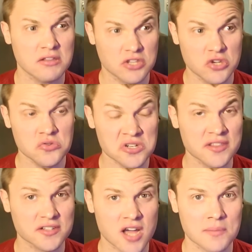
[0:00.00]
usually
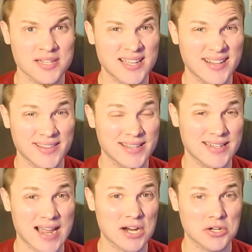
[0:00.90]
the top 10 in the
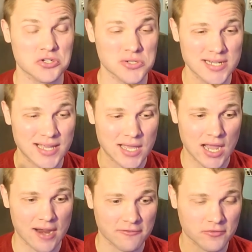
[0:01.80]
entire country
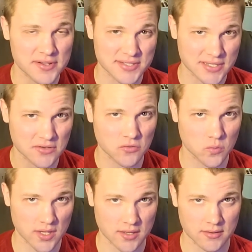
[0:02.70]
every
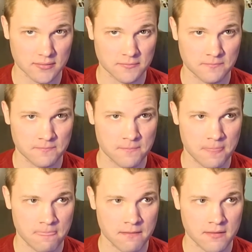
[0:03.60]
single week,
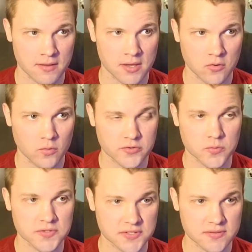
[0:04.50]
which
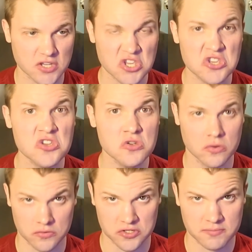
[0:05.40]
was
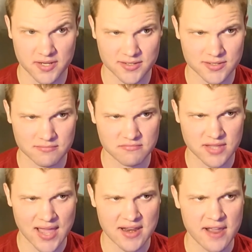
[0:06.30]
huge because
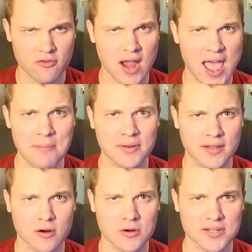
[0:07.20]
that never happened
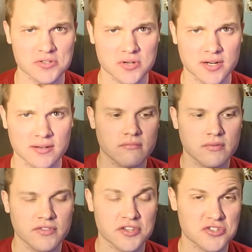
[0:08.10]
in our district.
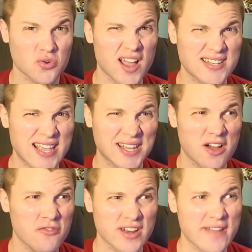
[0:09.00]
The store I'd taken
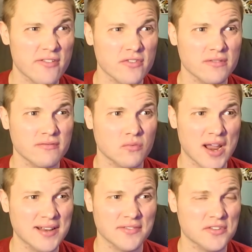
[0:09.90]
over never even
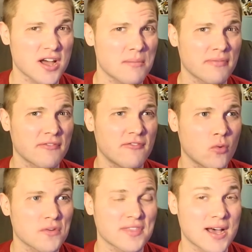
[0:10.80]
ranked in the top
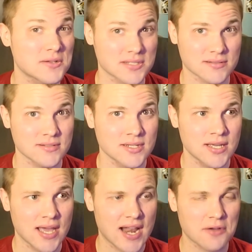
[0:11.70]
4,000,
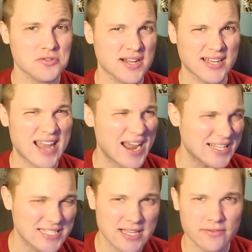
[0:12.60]
and I was ranking
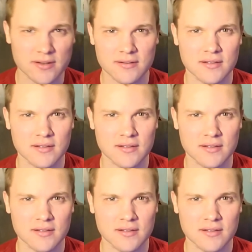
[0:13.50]
97.